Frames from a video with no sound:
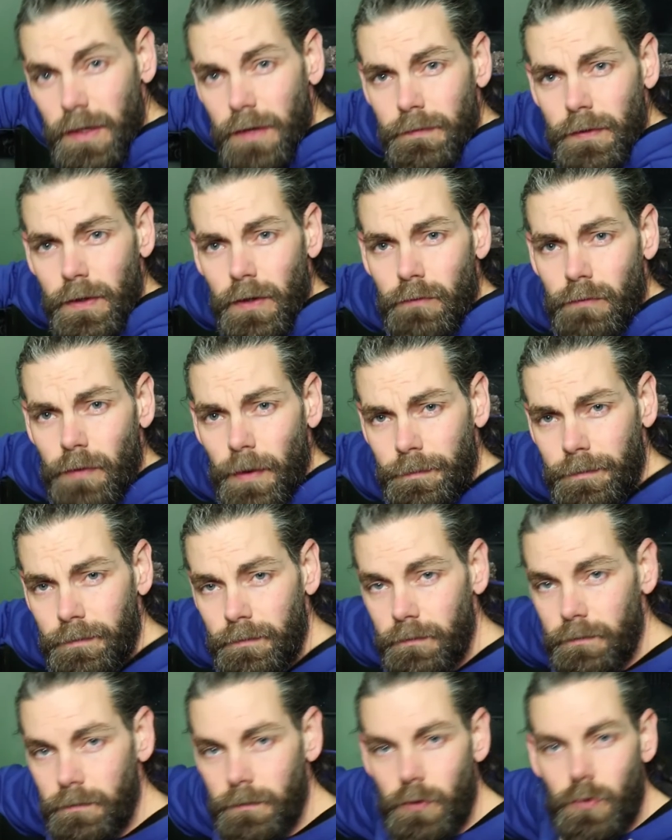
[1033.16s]
given it a rub.
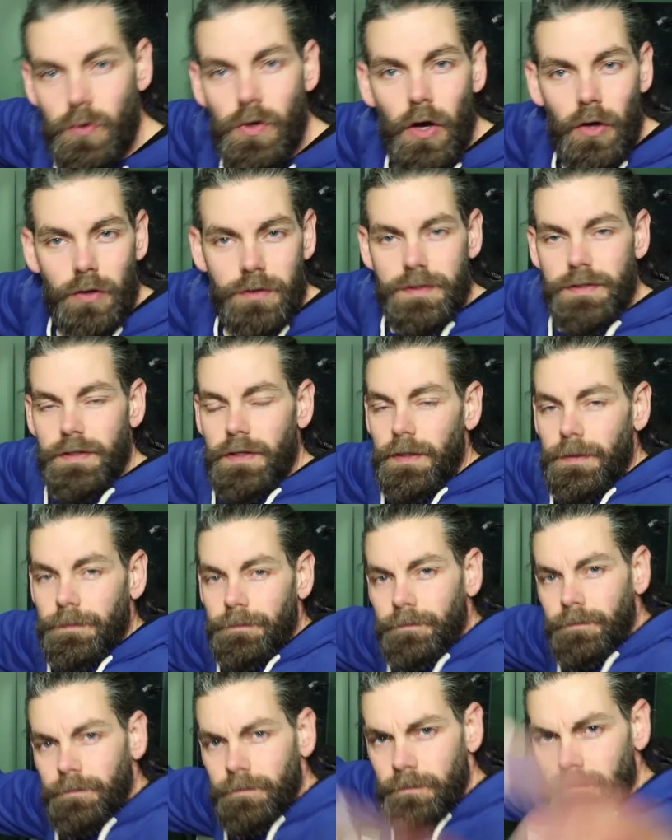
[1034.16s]
You can't see.
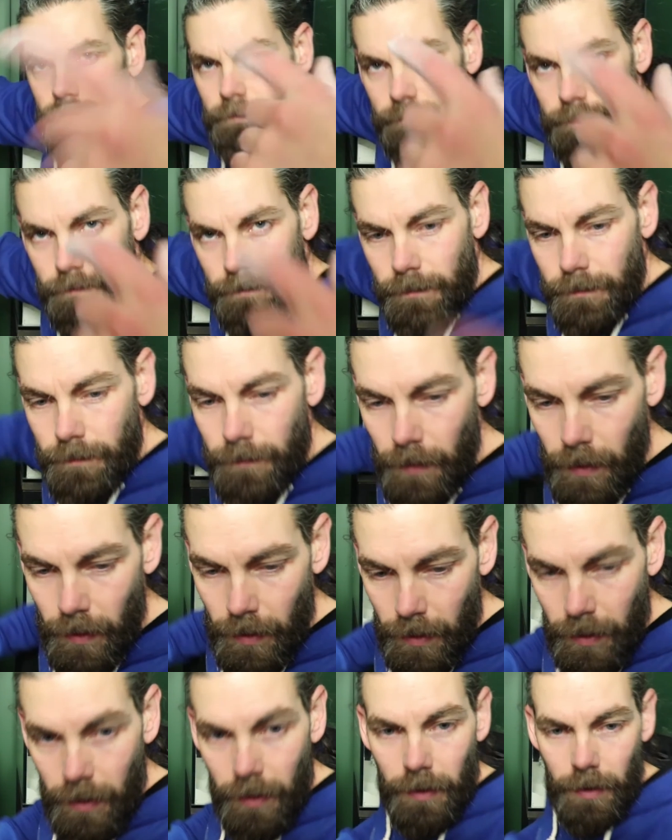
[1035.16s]

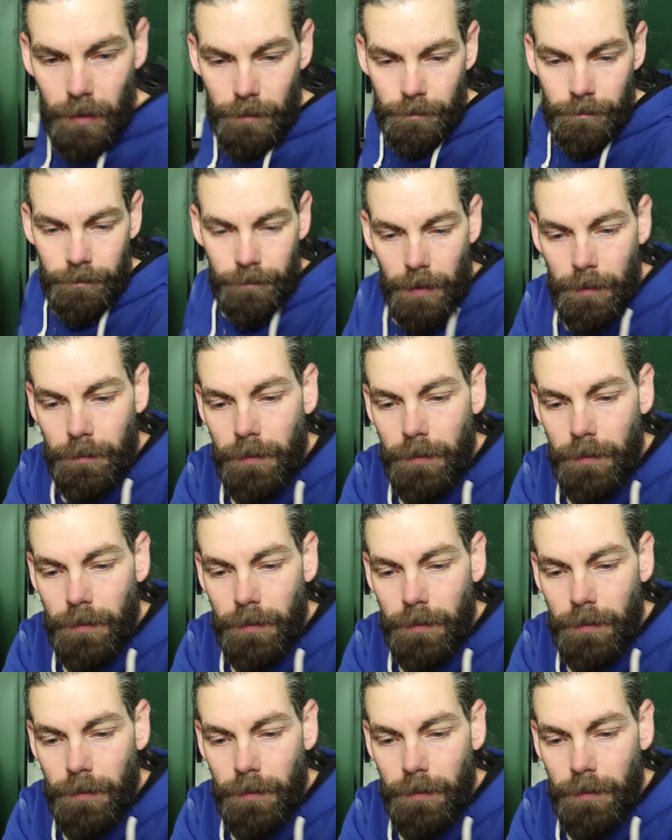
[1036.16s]
Come